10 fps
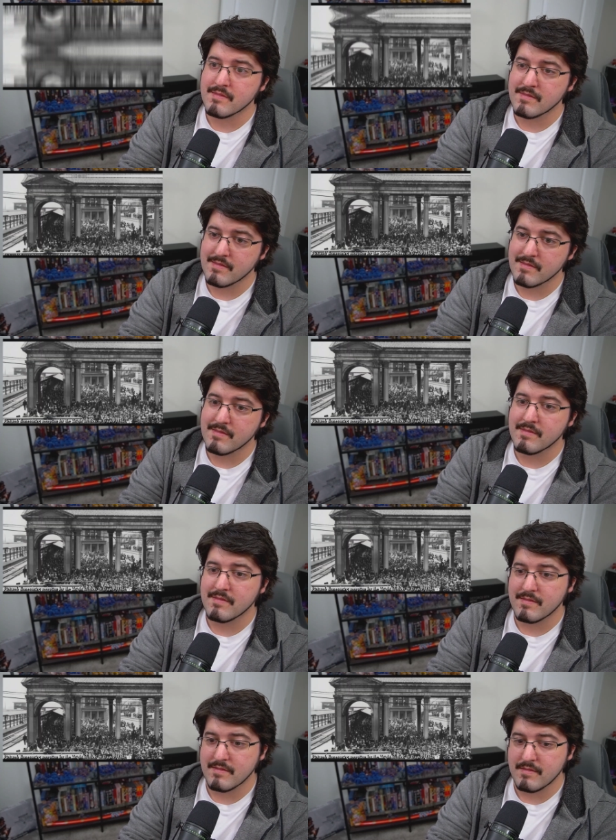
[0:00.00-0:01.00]
Further,
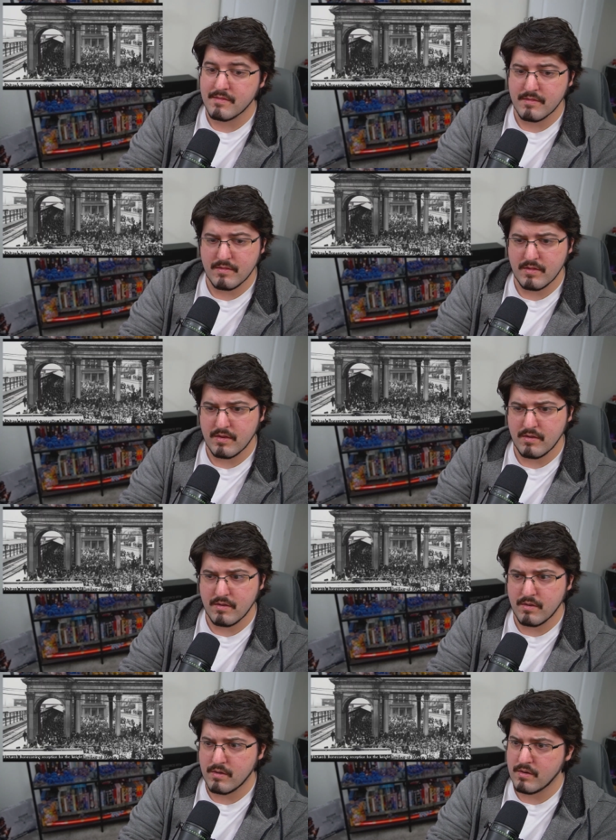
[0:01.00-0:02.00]
the Wright brothers'
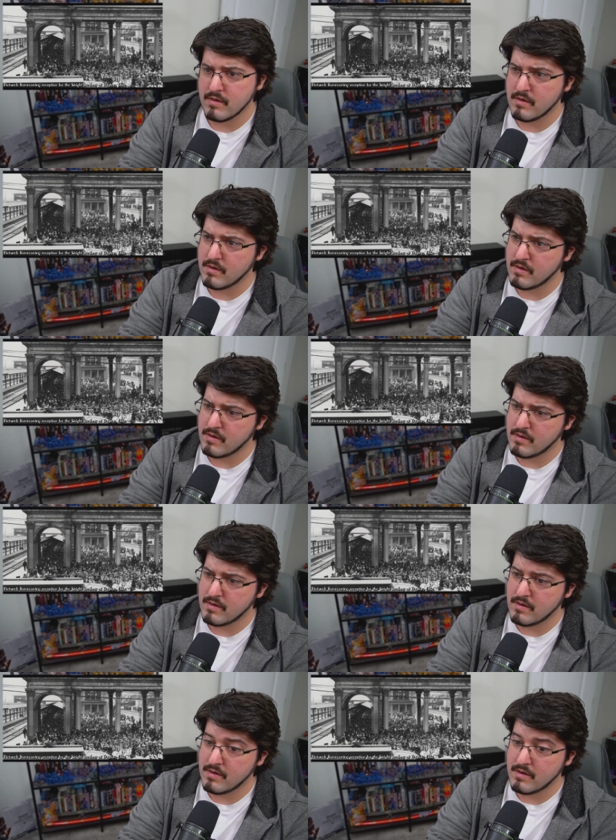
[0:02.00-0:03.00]
success story suggested